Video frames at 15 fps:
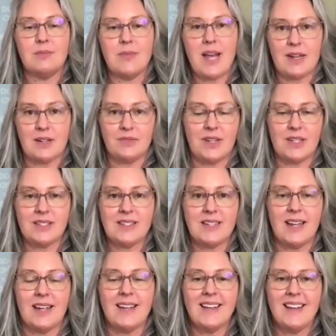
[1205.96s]

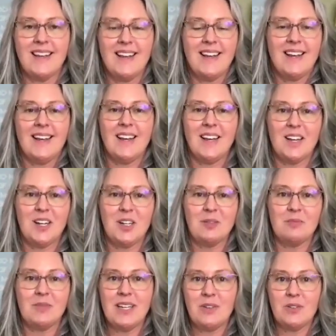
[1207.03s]
manifesting.
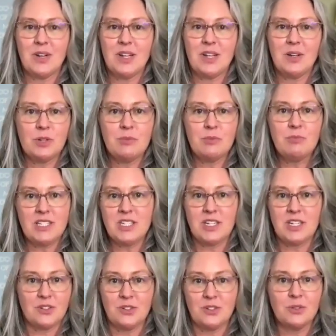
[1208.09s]
It would be
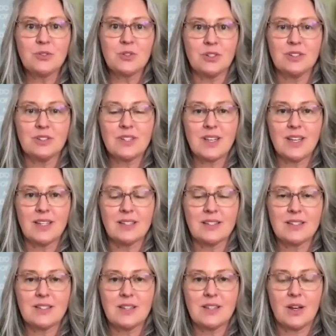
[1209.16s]
gender neutral.
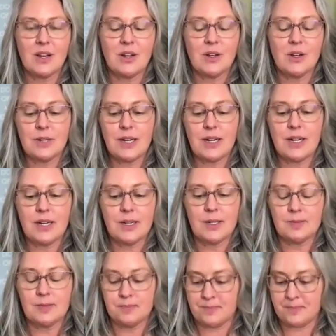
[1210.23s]
And so,
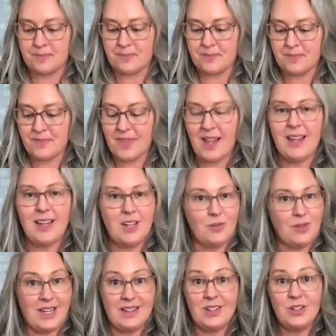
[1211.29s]

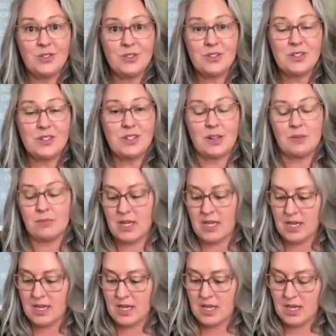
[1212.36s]
anyway, those are some
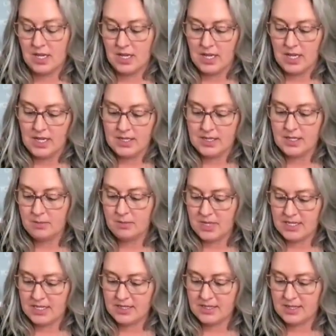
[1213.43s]

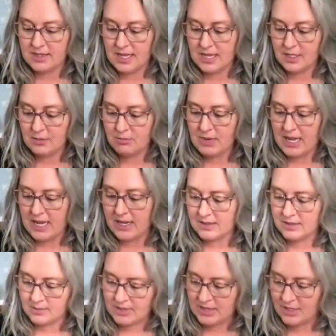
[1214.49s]
things to think
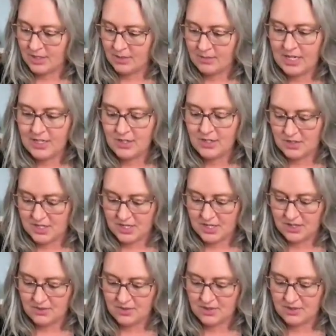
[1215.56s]
about. Let me look at my notes
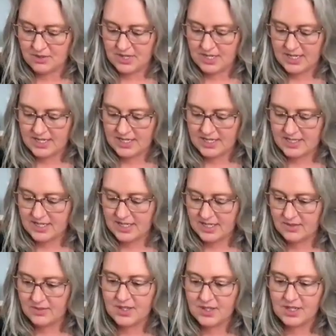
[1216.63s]
here real quick and see
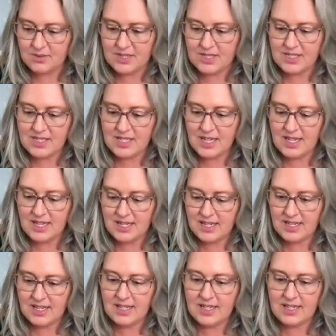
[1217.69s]
if there was
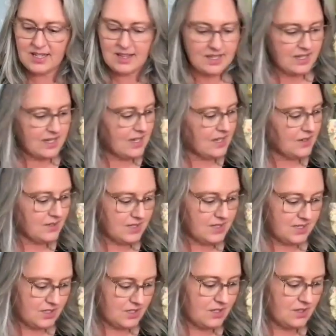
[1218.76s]
anything
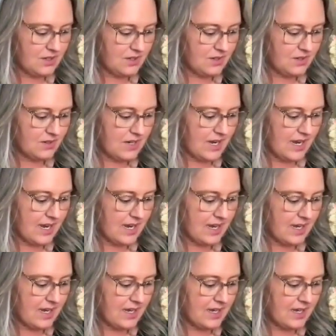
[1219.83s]
else to
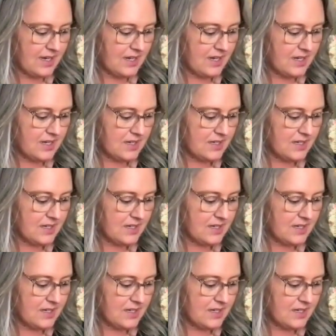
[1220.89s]
add.